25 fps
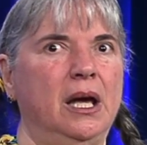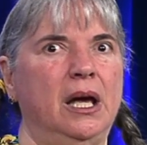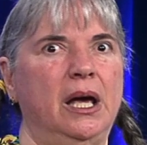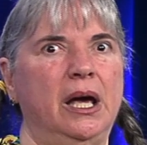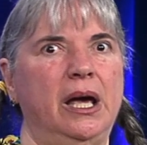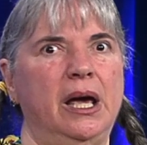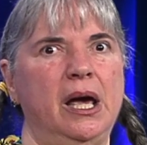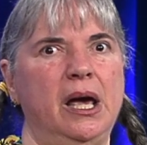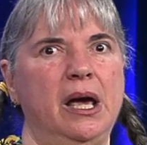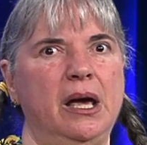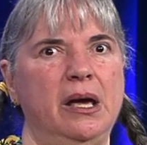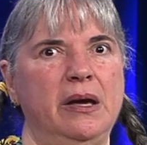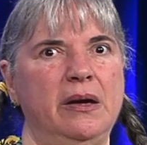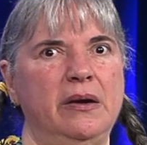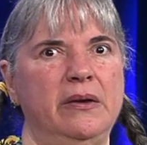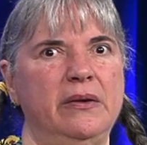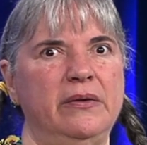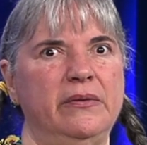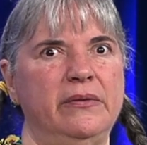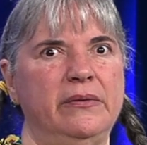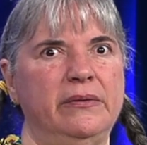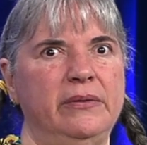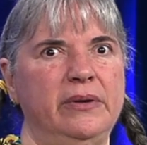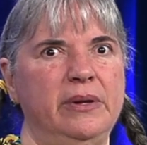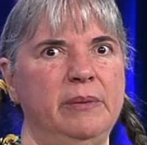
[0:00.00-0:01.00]

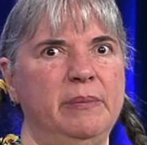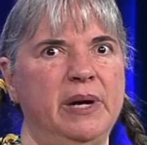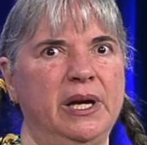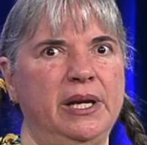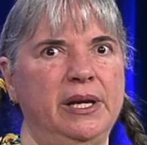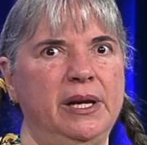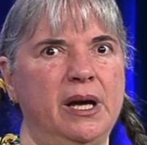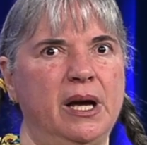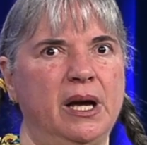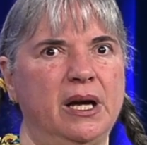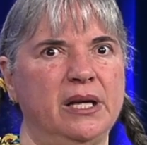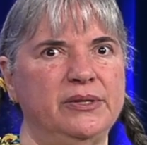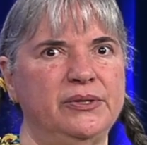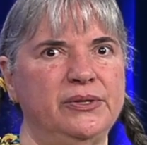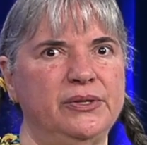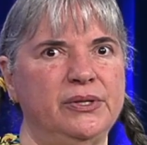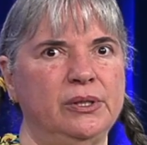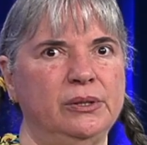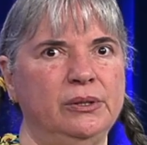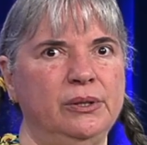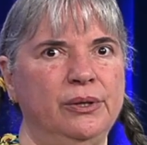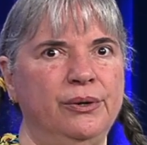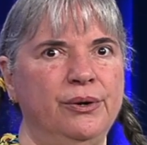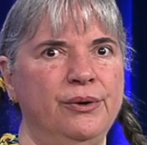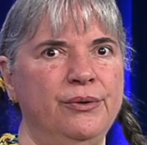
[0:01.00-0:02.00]
Everybody has to
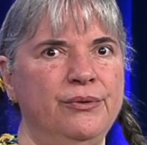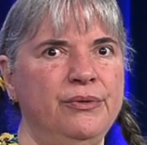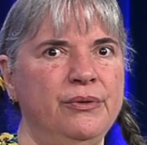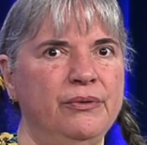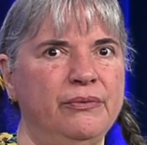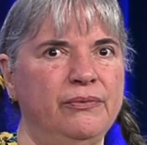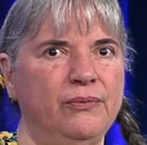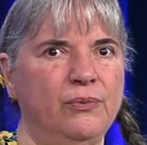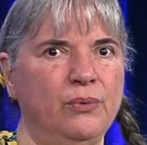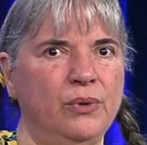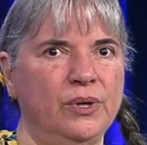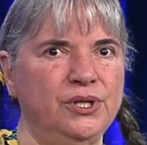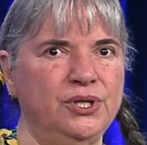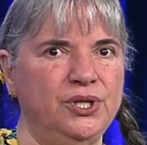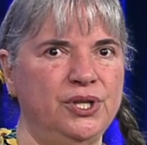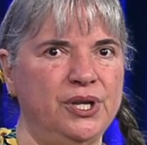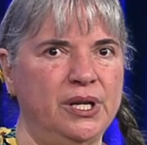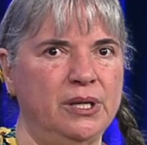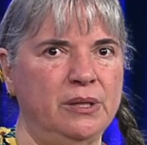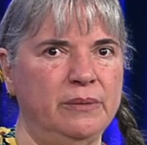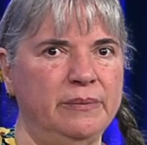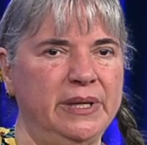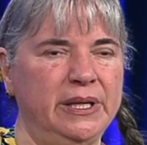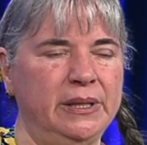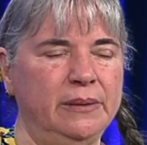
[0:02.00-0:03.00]
learn the four
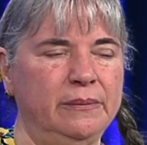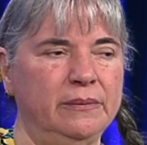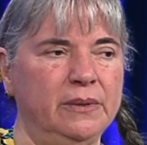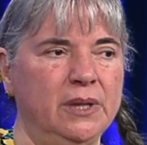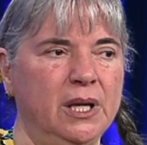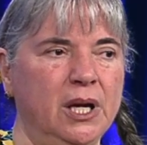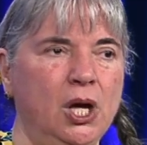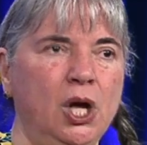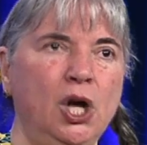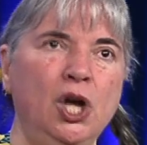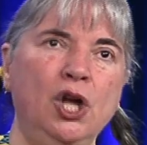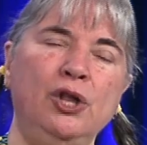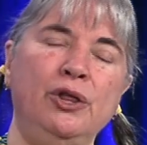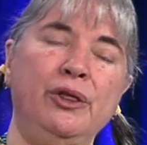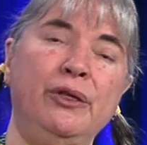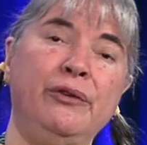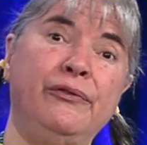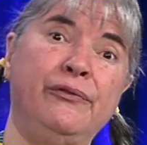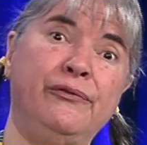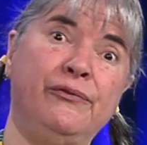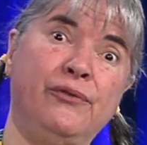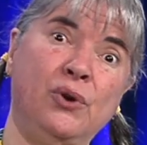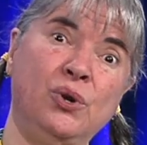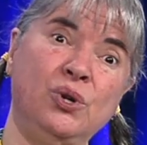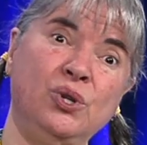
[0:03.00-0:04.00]
gentlemen. The
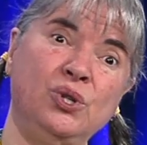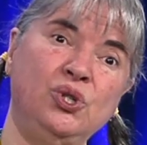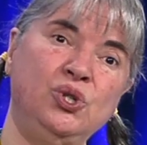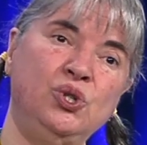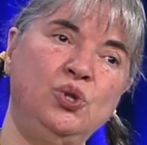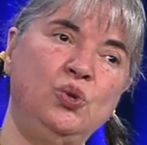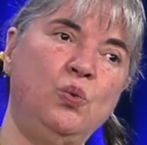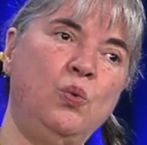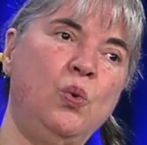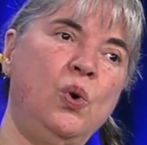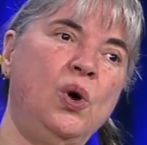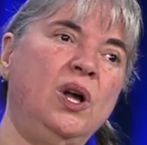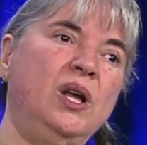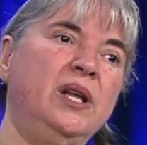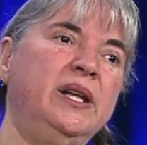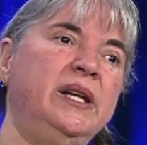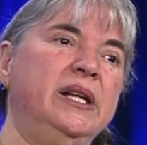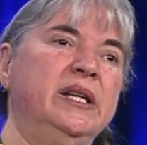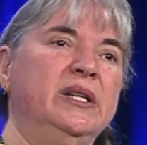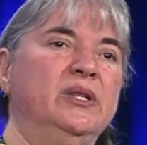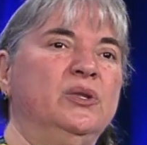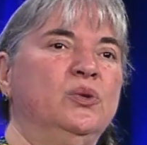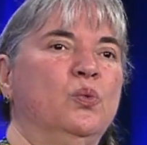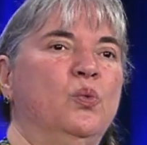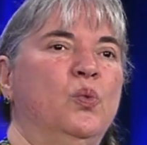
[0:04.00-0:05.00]
first one
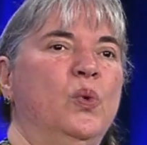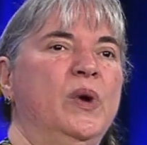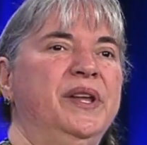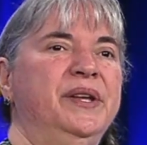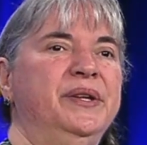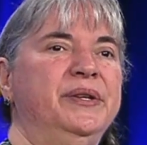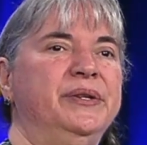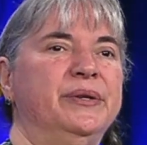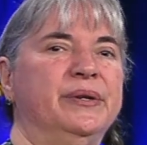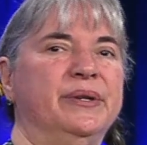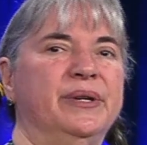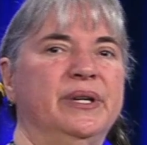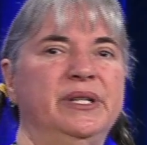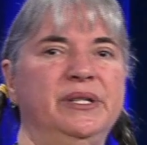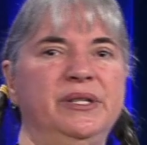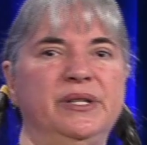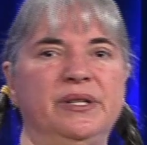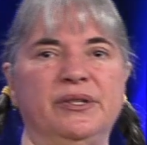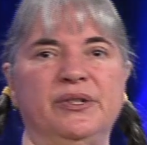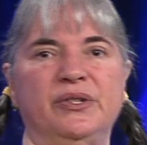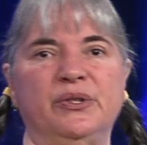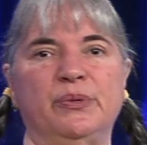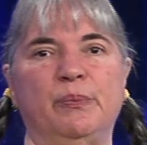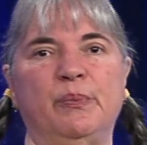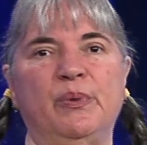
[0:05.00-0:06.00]
is winter into
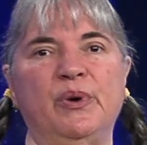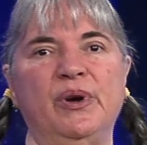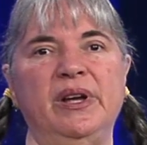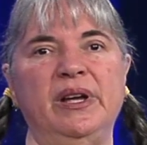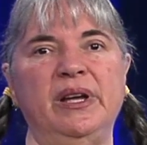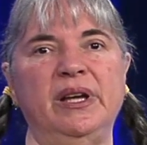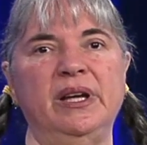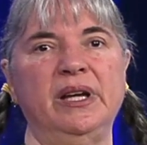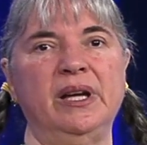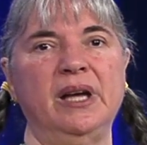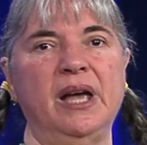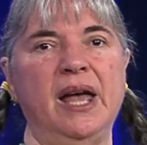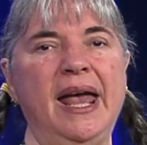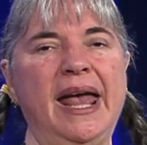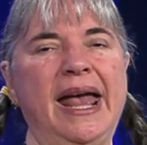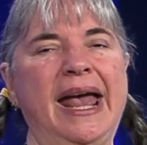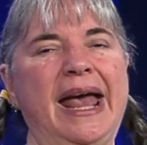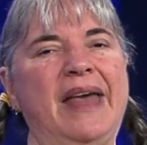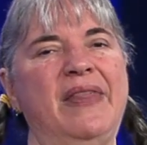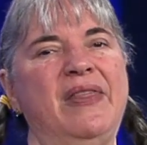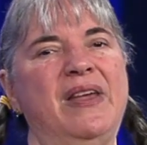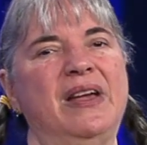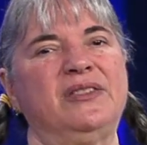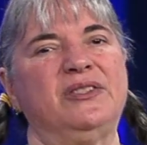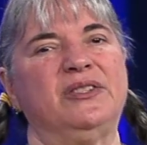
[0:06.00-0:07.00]
spring,
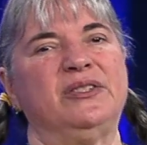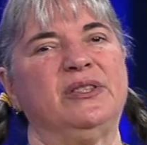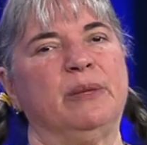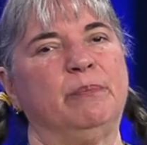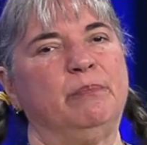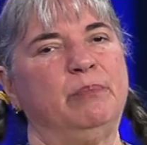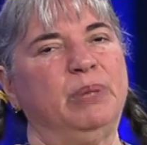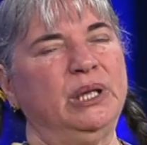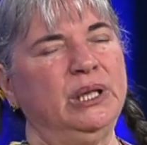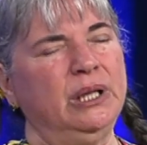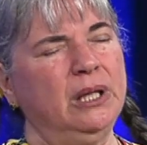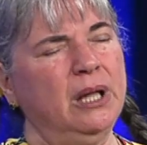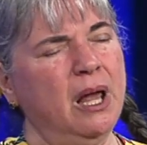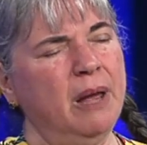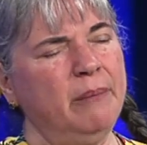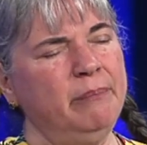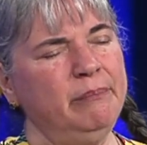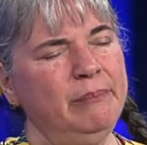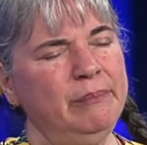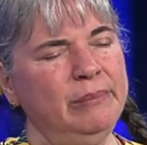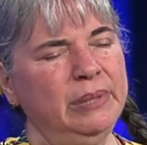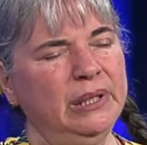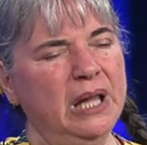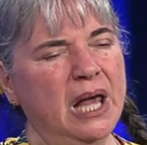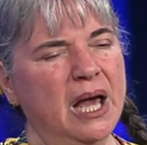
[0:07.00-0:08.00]
and that's the
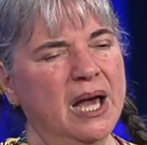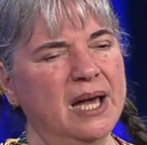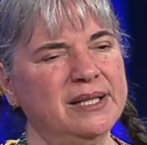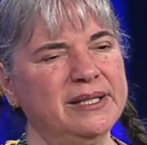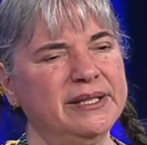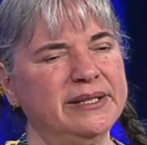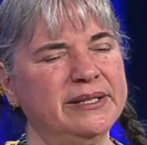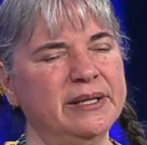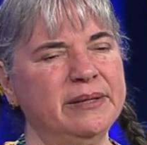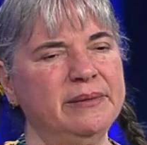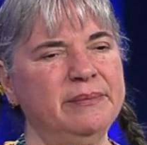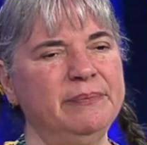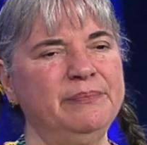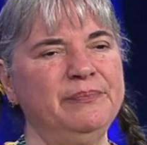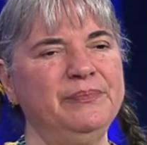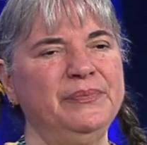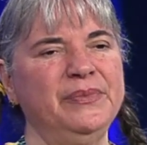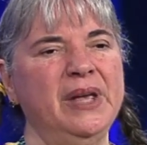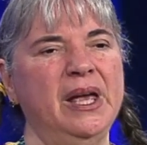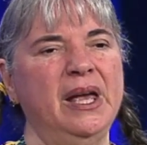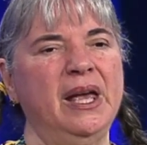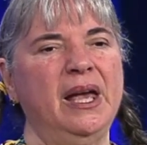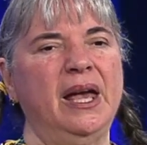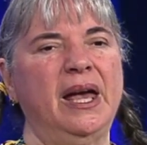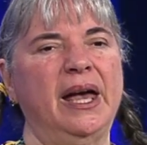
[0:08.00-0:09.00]
plum blossom.
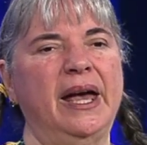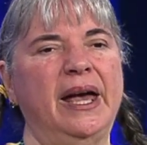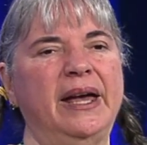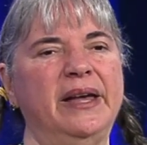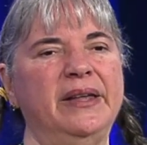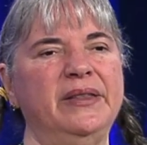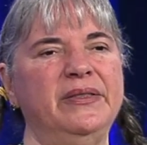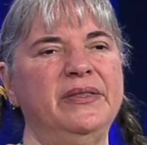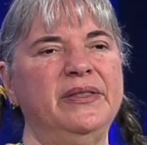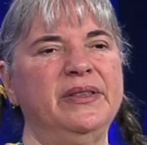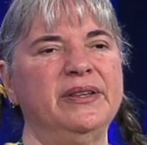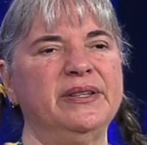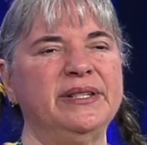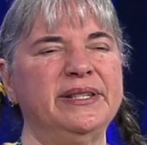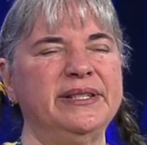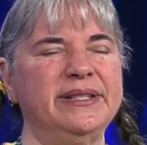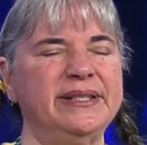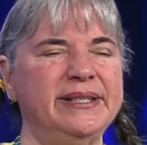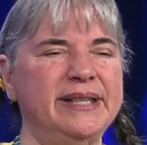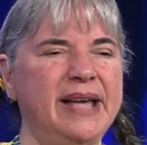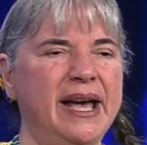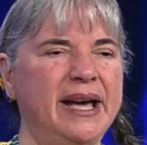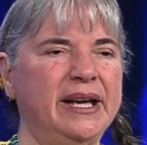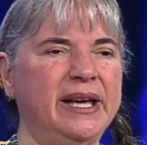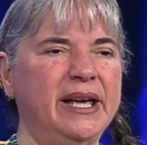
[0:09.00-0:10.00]
And the
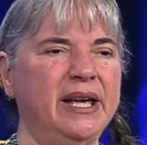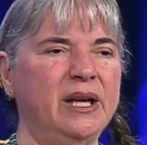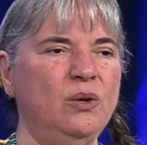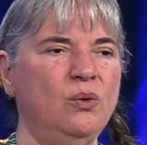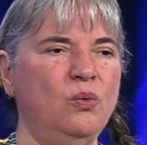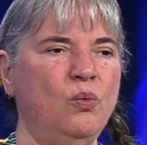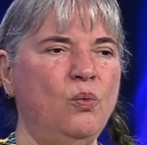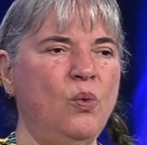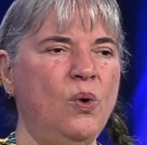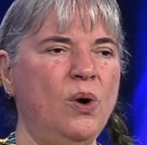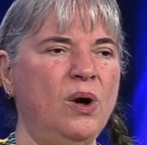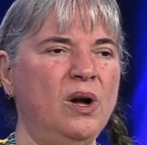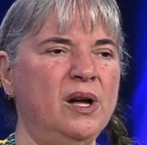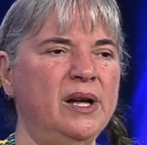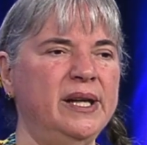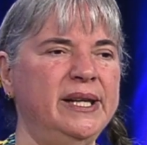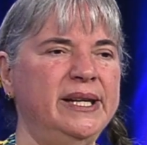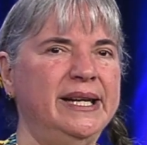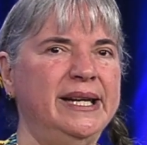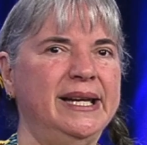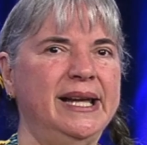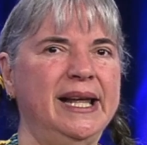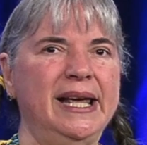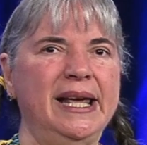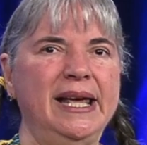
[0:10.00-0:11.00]
second
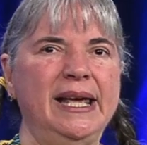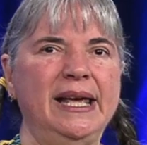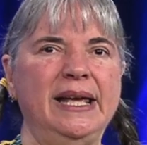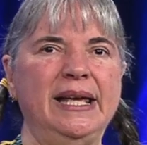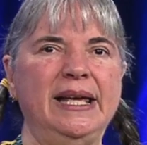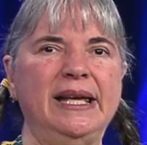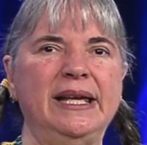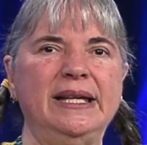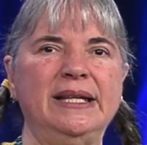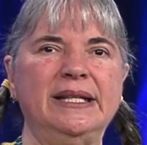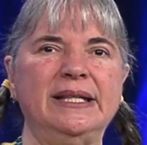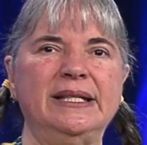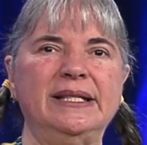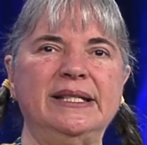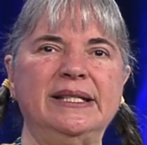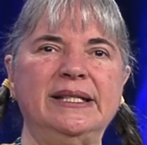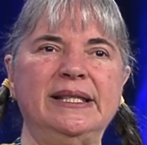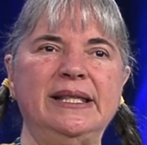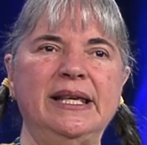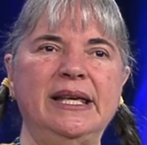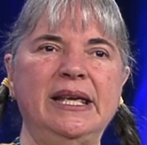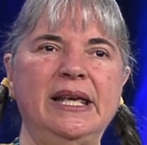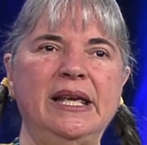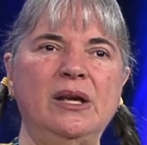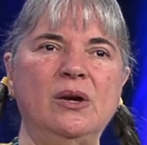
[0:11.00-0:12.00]
one is
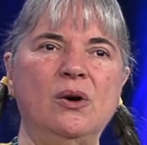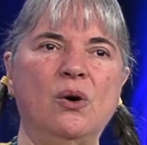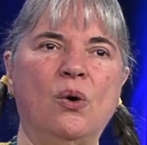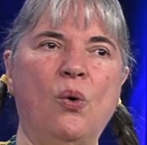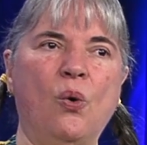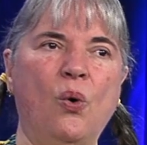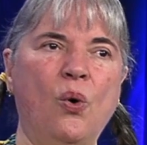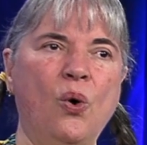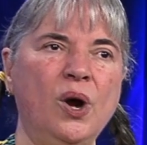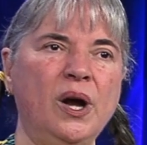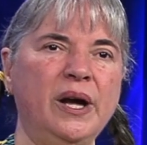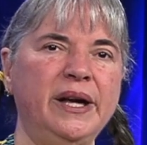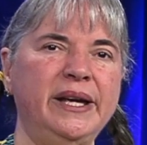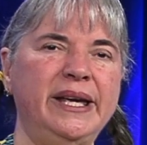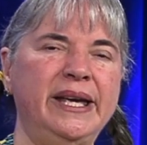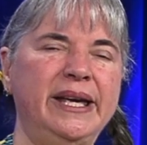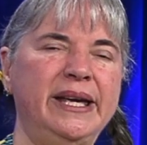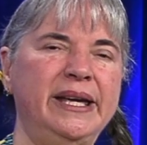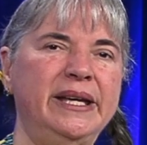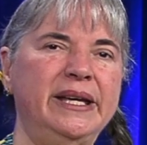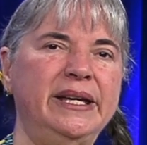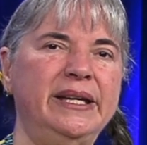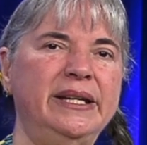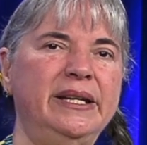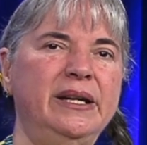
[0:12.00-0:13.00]
the
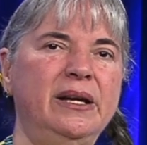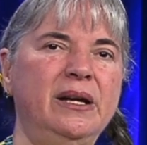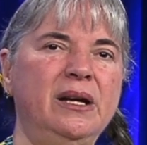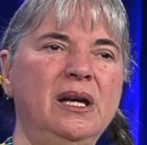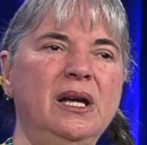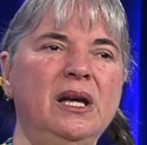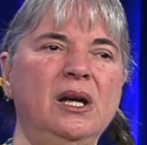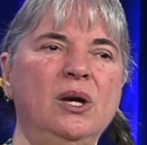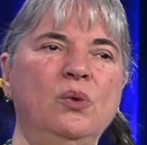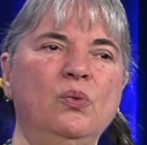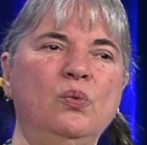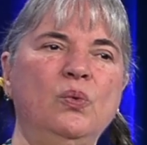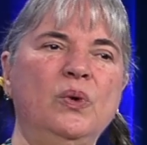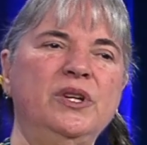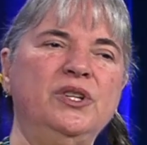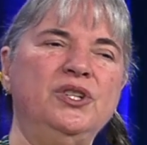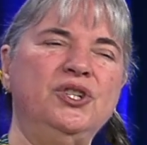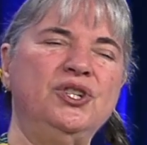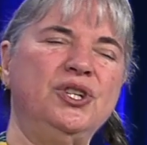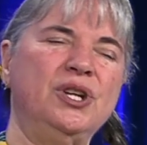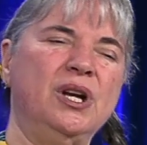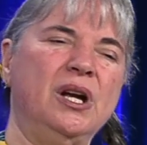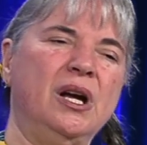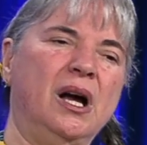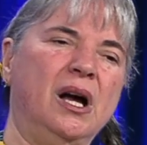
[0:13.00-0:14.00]
orchid,
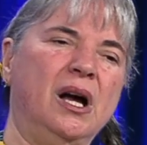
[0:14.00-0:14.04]
which